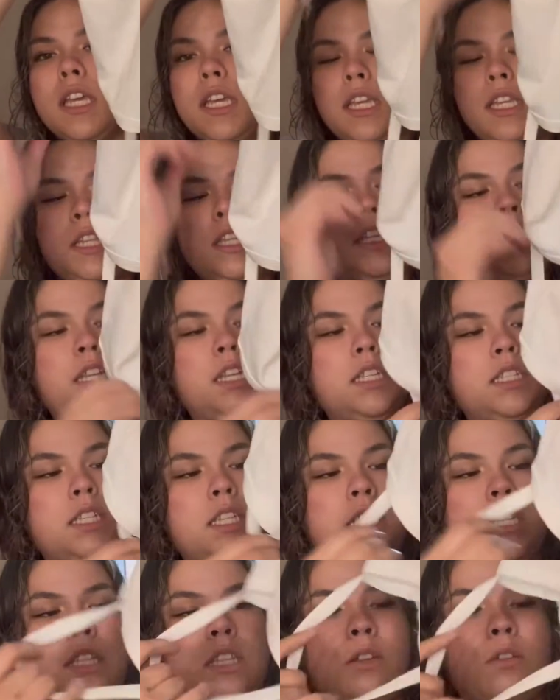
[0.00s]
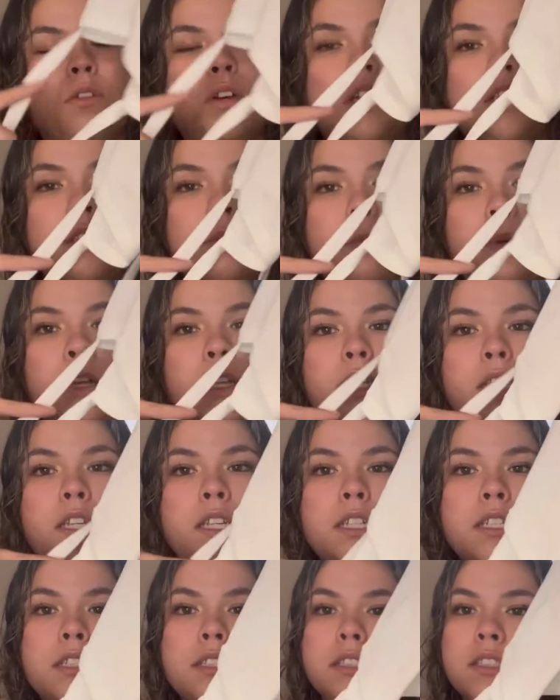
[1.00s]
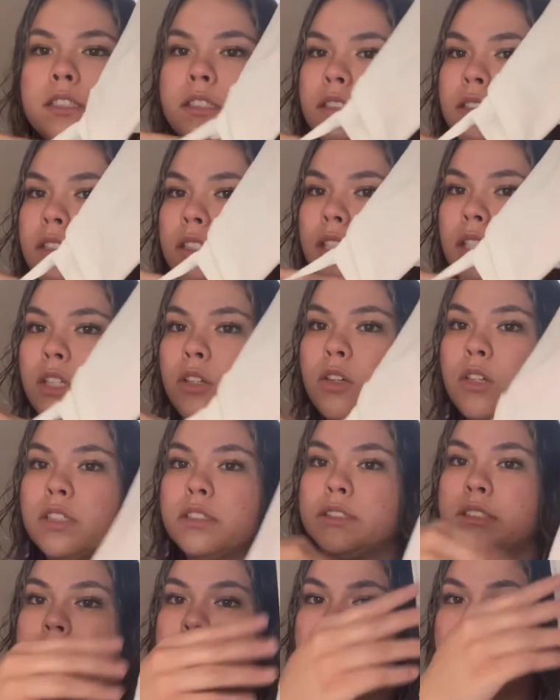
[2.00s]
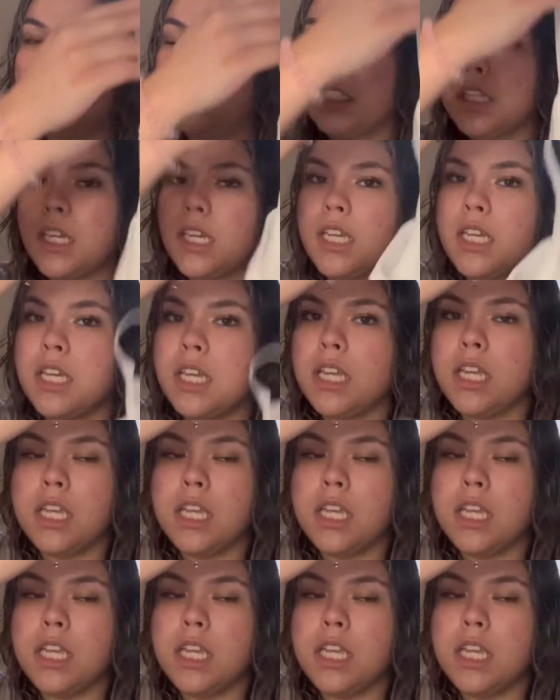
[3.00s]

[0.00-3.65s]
And then it has like the crossbody kind of cross thing.